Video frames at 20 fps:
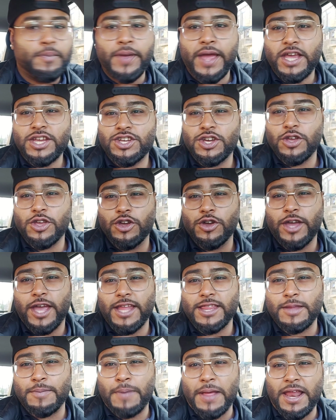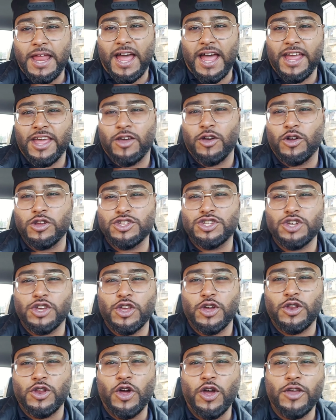Make sure you hit the bell icon so
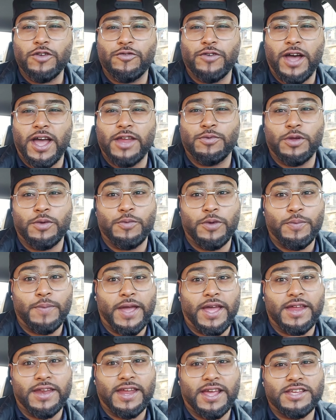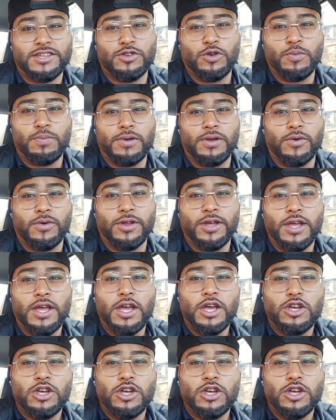you're notified when we make the next upload.